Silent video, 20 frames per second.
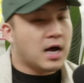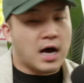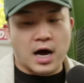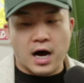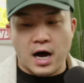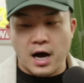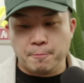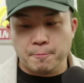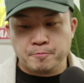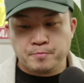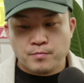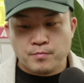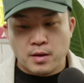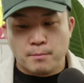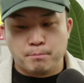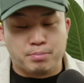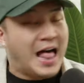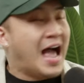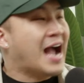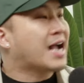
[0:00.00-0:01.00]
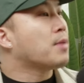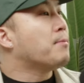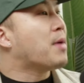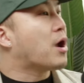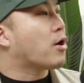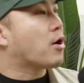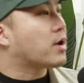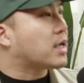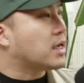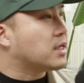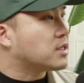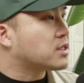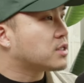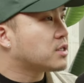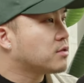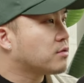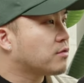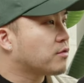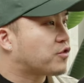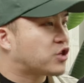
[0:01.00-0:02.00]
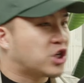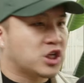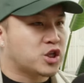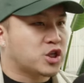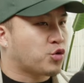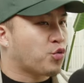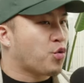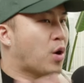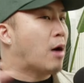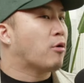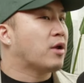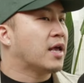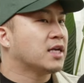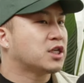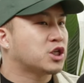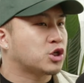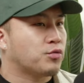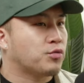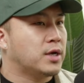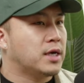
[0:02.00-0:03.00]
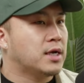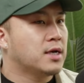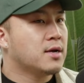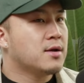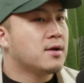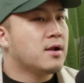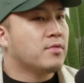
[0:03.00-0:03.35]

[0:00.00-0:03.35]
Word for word: um, black Americans just throughout history.